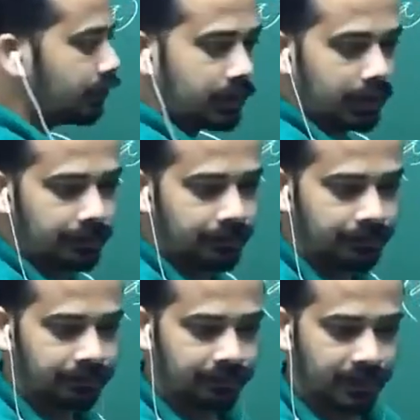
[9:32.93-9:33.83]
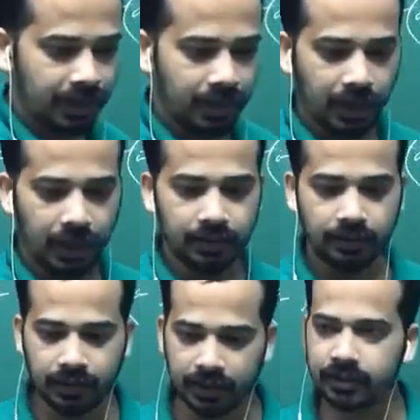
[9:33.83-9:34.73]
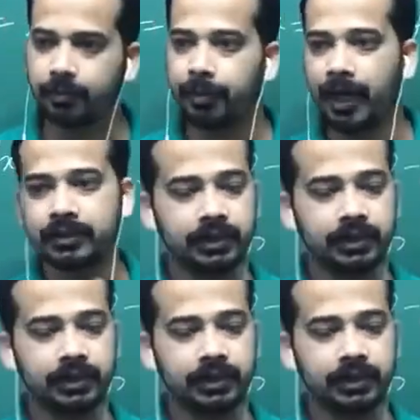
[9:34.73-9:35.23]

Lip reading: okay, and that is a path